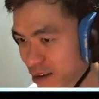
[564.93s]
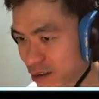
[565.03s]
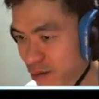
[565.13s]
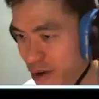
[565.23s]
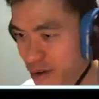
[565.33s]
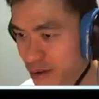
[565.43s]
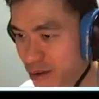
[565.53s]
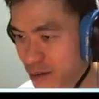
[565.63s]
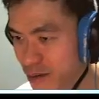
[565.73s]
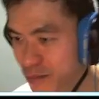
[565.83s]
Why
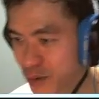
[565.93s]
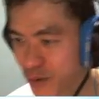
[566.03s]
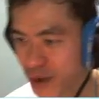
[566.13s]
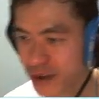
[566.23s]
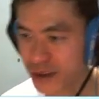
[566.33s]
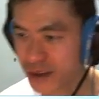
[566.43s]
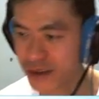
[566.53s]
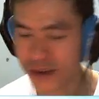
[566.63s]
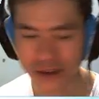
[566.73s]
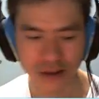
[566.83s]
not put one
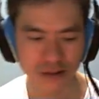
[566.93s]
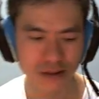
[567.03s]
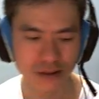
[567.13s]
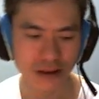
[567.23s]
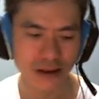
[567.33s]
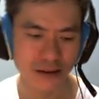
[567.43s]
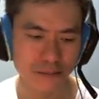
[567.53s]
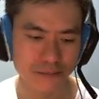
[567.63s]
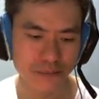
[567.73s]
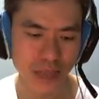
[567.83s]
Yanxi? Now, I
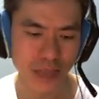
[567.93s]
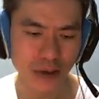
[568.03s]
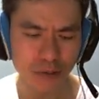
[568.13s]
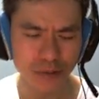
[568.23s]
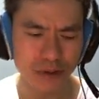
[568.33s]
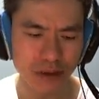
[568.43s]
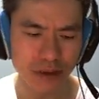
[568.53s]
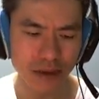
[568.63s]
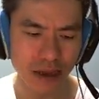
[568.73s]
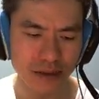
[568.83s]
don't put
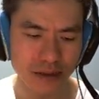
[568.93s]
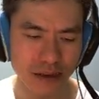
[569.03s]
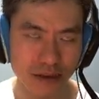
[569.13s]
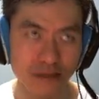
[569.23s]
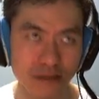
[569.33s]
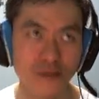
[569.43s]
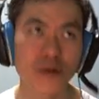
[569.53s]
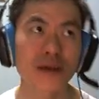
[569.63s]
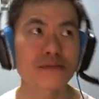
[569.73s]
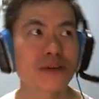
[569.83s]
Yanxi
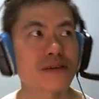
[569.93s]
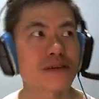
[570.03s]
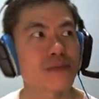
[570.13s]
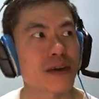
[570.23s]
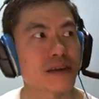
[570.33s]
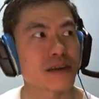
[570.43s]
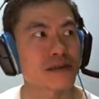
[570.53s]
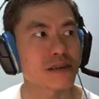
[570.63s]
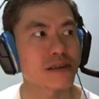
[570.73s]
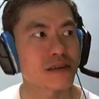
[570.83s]
one because my
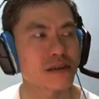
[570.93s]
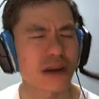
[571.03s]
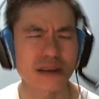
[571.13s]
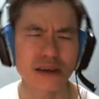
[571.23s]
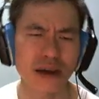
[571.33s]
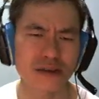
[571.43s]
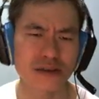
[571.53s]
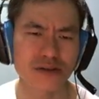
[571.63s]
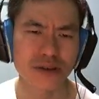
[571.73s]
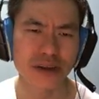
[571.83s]
Yanxi, I think I
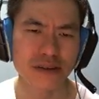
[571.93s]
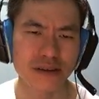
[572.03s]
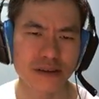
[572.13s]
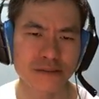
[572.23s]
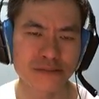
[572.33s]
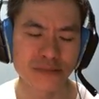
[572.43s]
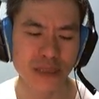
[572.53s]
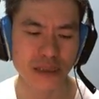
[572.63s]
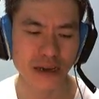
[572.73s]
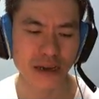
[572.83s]
trained her.
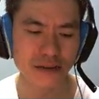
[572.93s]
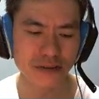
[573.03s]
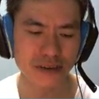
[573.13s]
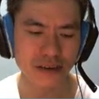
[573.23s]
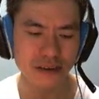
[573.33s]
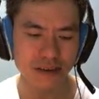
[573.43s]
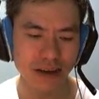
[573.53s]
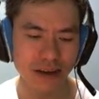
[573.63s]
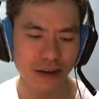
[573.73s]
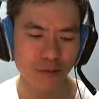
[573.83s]
The other reason is
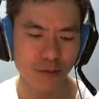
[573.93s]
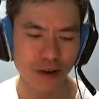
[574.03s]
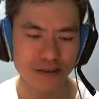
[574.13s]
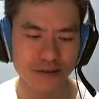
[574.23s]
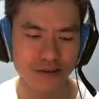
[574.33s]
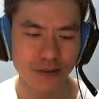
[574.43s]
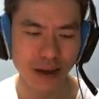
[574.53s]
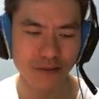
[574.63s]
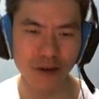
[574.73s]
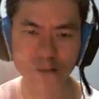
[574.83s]
I want to have
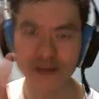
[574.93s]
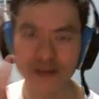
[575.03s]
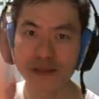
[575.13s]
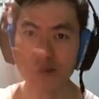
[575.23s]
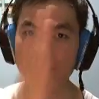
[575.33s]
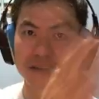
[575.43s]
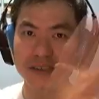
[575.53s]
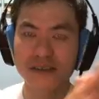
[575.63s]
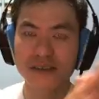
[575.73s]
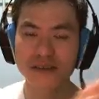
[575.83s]
all the immunization.